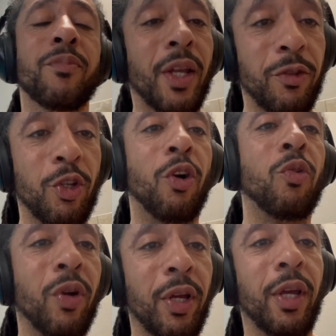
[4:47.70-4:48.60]
you
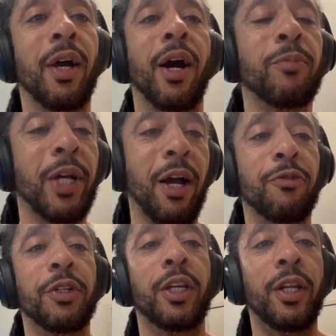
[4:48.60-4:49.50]
know, I'm
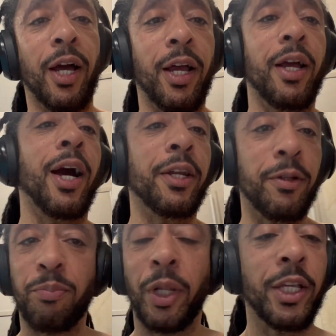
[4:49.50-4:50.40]
confident. I
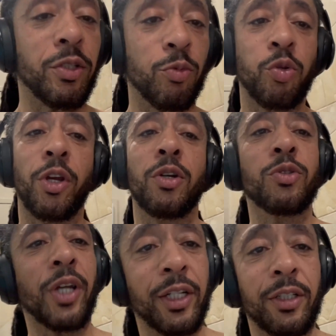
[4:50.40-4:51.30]
didn't blaze some trails.
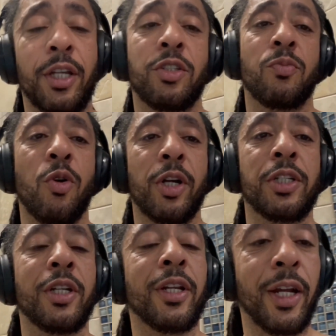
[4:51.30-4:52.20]
I didn't do some hard
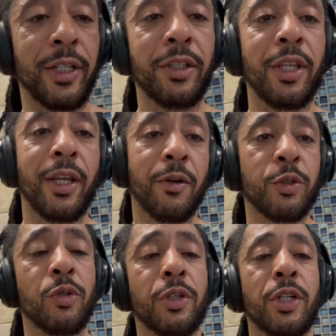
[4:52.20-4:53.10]
shit that I didn't think I was
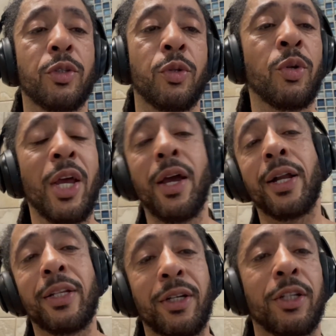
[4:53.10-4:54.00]
gonna get through. I
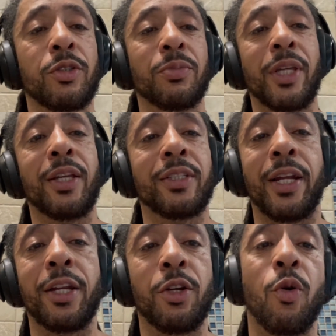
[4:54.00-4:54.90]
didn't done some things that
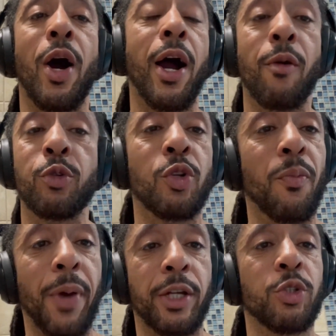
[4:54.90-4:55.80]
I didn't know how I was gonna
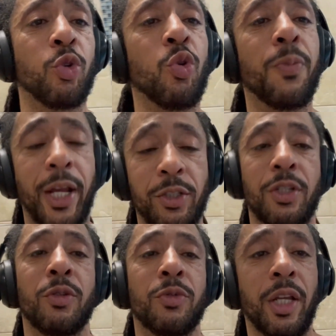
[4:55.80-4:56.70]
manage through, but I
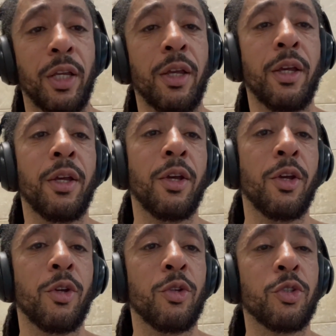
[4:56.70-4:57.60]
still did it.
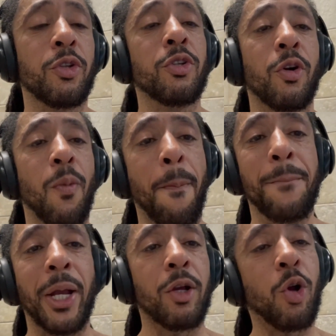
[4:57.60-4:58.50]
So, you know,
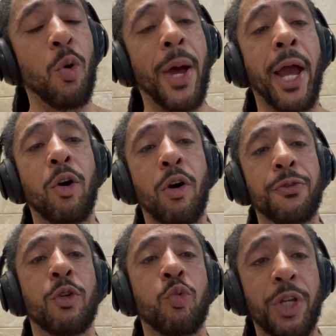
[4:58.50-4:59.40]
go back off
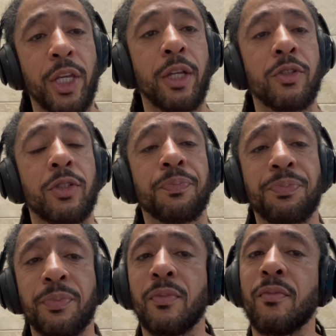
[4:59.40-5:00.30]
your wins
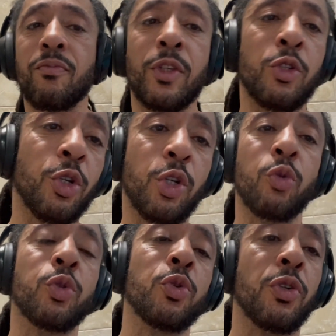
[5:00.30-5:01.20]
to go
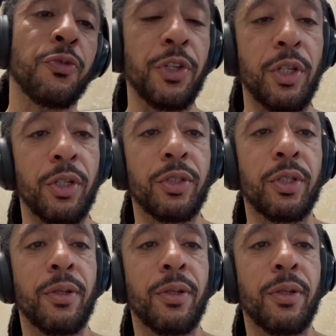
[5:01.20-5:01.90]
through your fears,